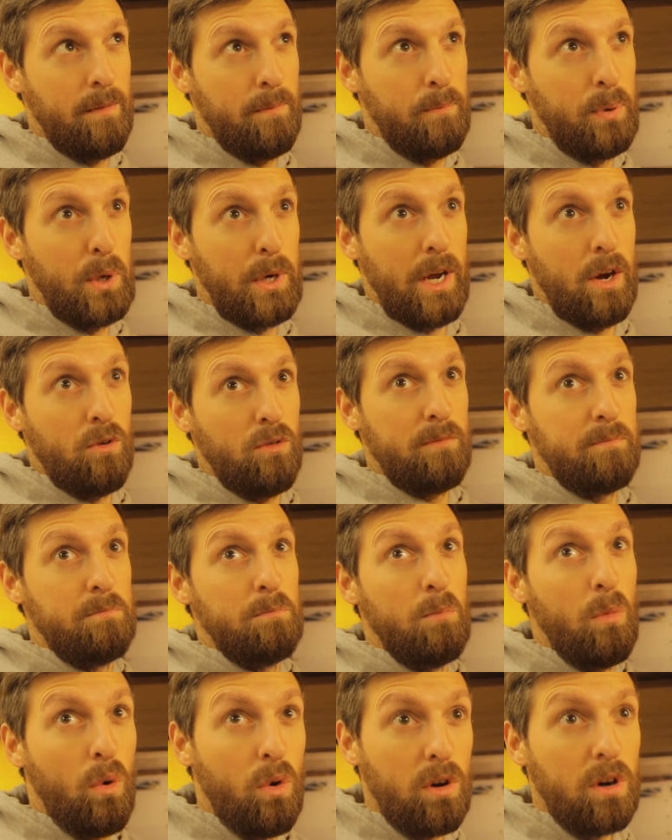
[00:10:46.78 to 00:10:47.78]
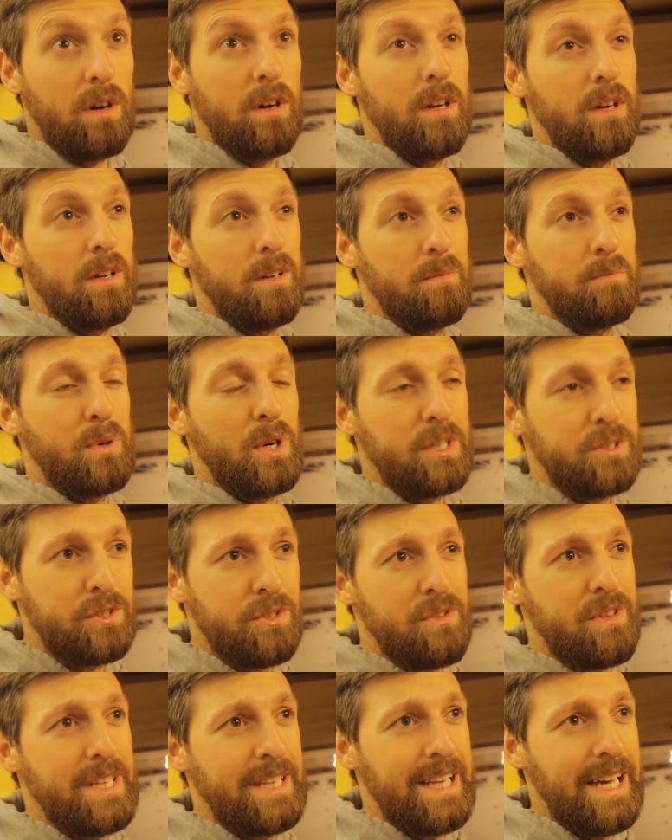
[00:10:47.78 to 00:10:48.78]
put out more
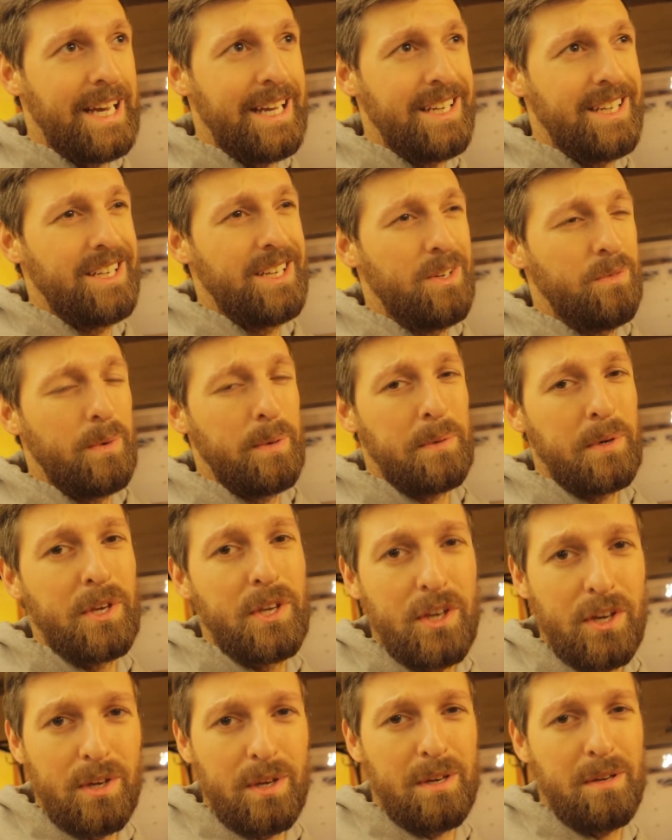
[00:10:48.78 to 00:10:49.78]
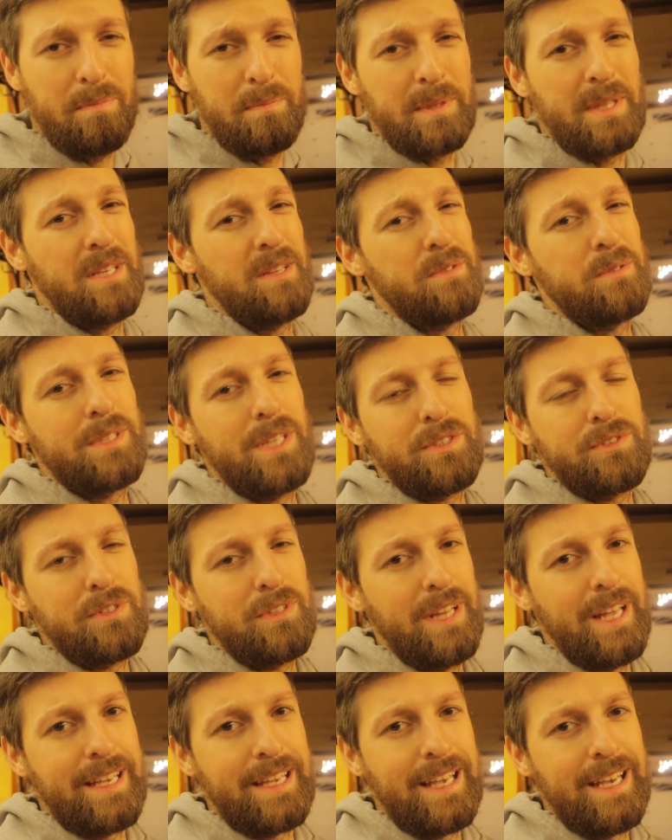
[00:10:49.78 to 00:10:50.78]
pressure than that, we were good. But then there was also
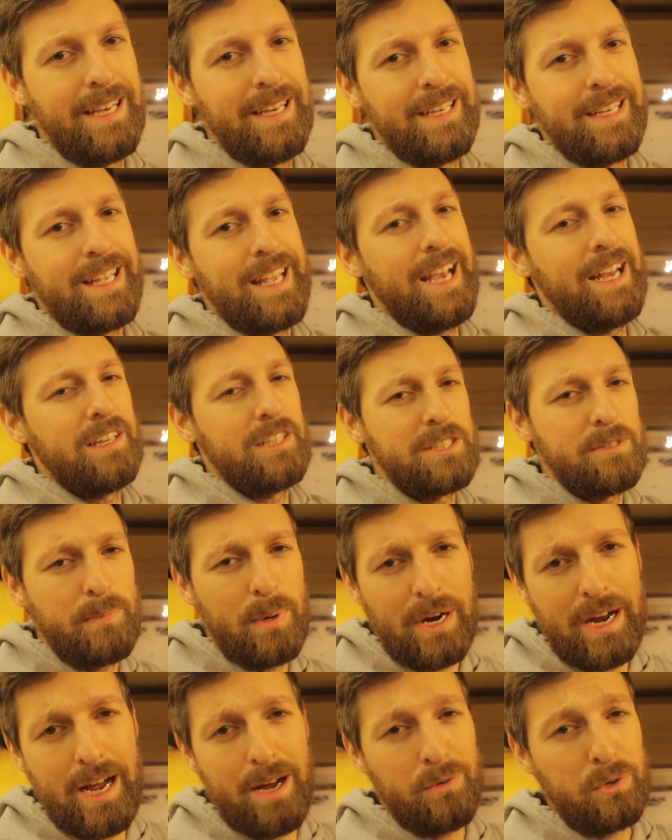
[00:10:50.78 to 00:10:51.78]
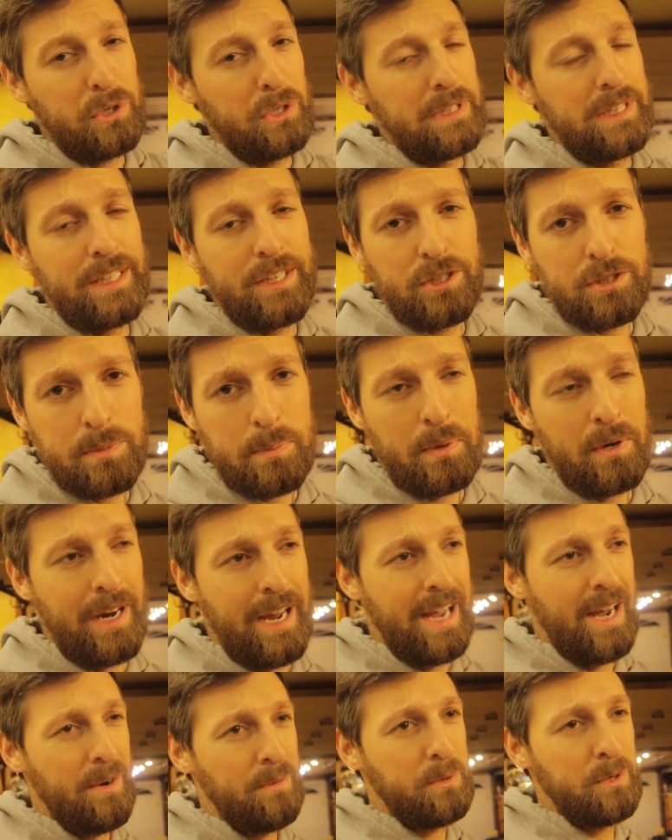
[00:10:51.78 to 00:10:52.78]
like gallons per hour, liters per
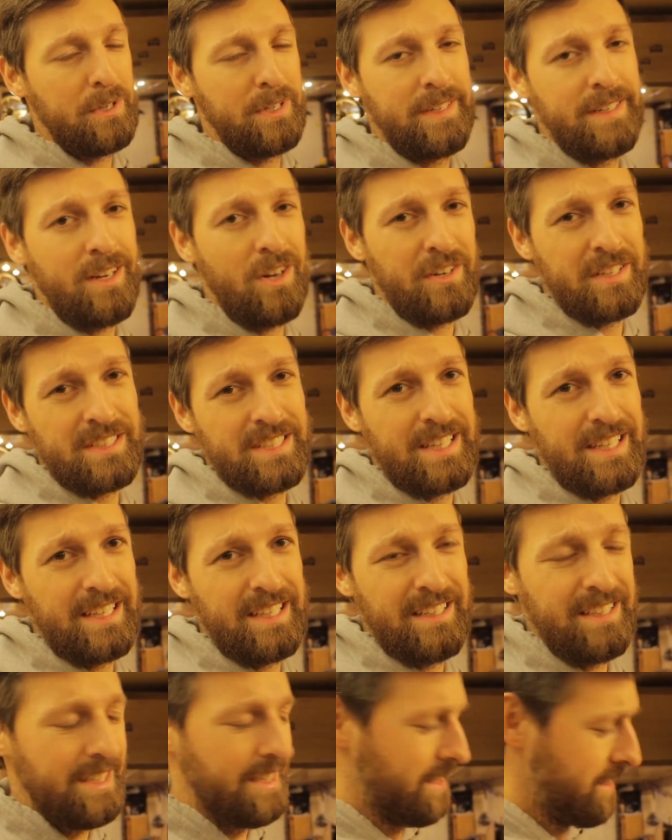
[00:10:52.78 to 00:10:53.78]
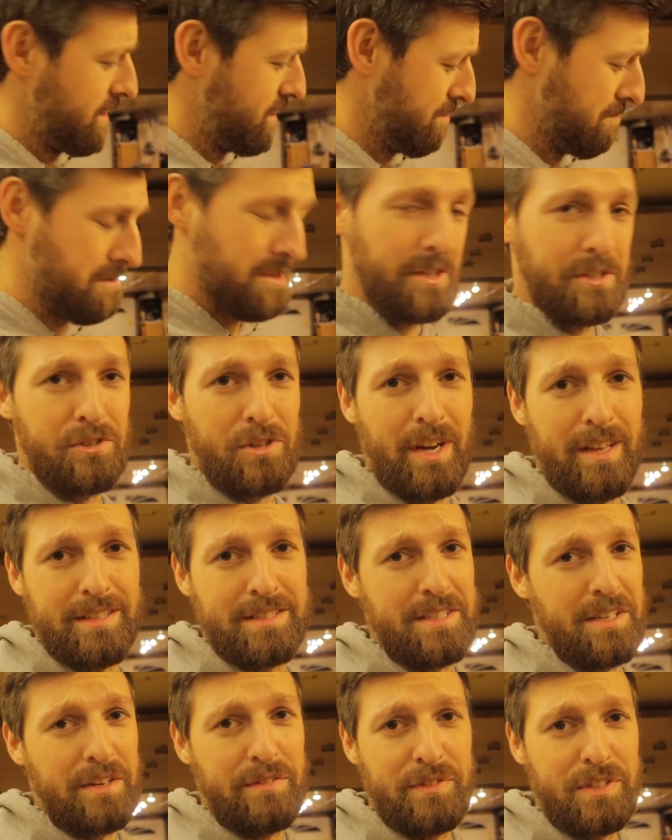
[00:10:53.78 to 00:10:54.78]
hour, and honestly, we're gonna try
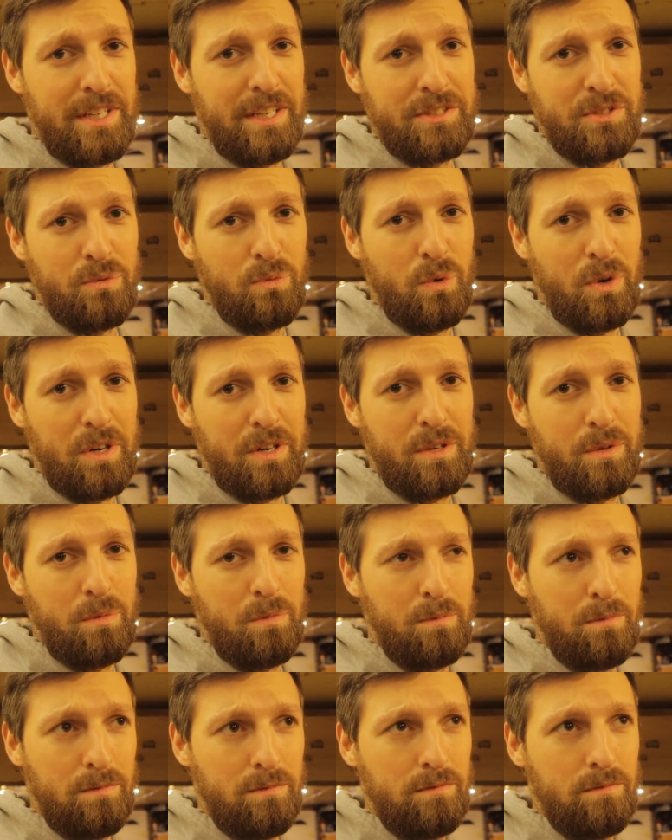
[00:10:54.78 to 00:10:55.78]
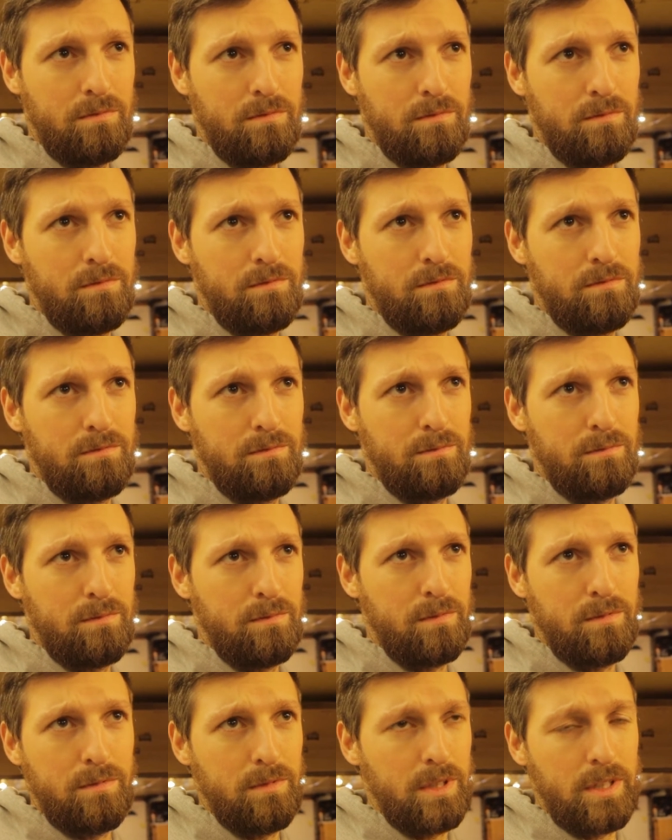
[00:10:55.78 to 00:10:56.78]
this out. If it doesn't work,
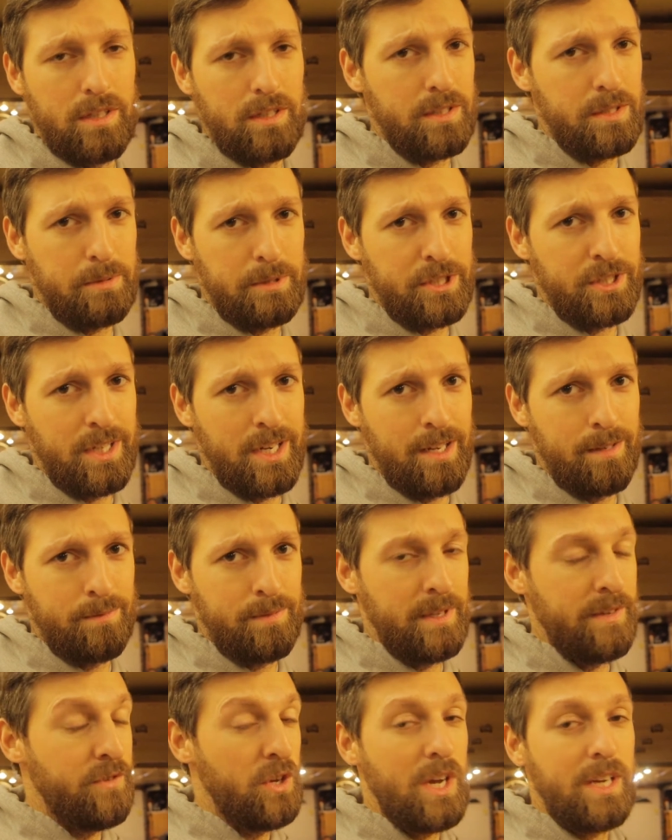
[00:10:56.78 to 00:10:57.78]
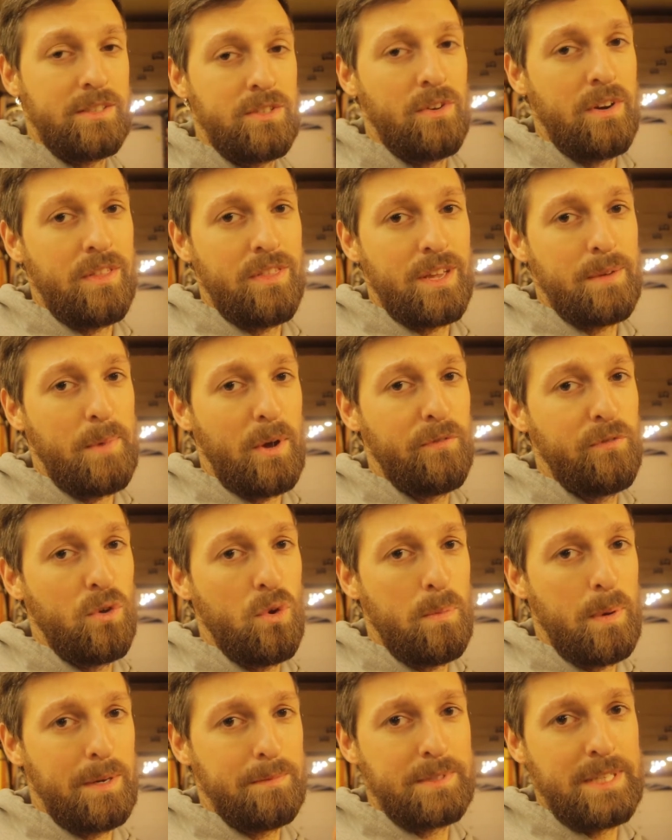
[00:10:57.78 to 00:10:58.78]
we're gonna switch it up. If you guys know anything about
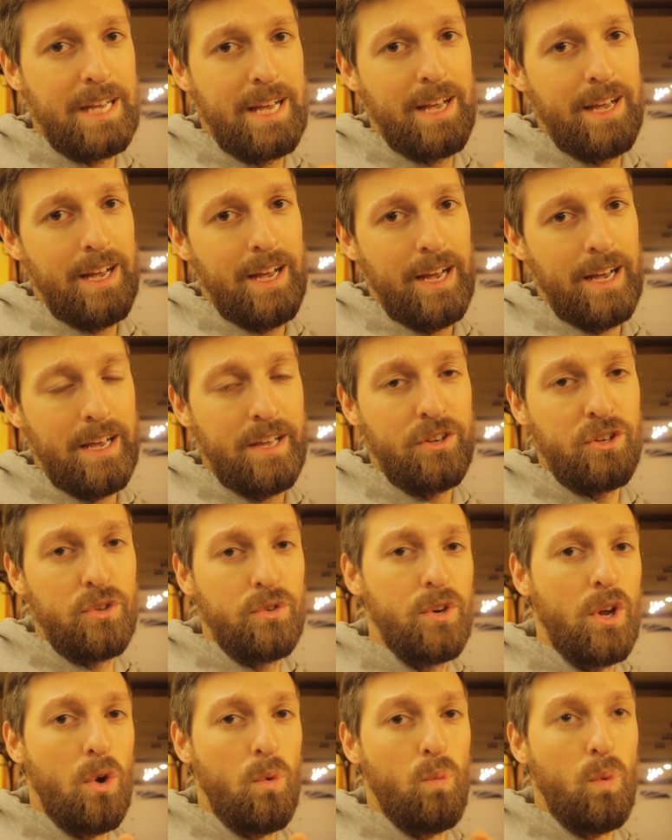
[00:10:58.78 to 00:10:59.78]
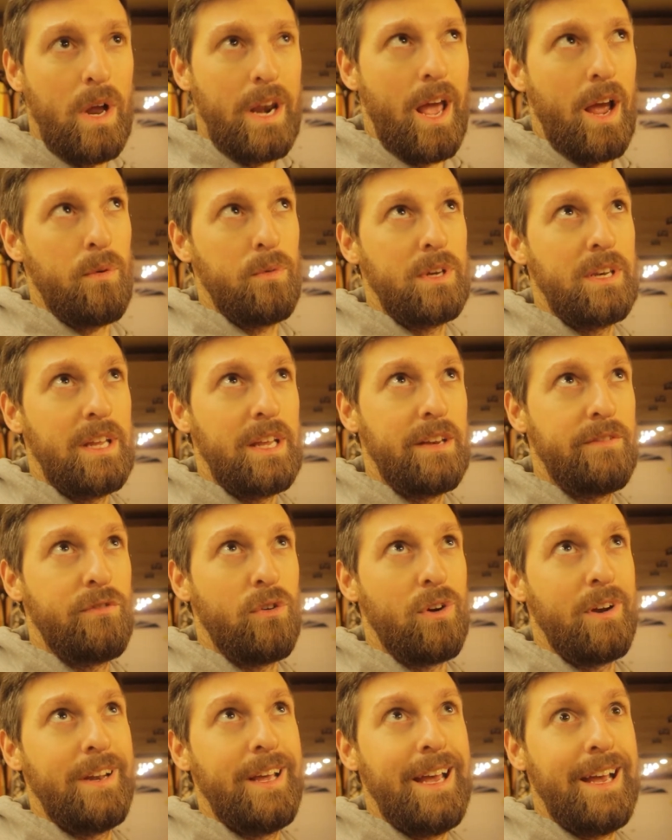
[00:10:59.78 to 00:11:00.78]
fuel pumps and you know what I would need
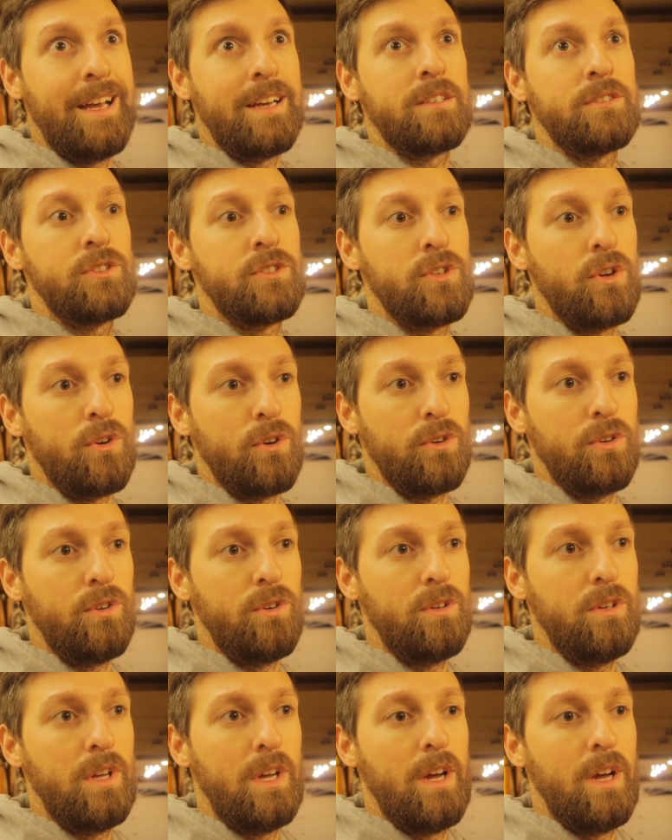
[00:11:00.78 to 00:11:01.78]
for an external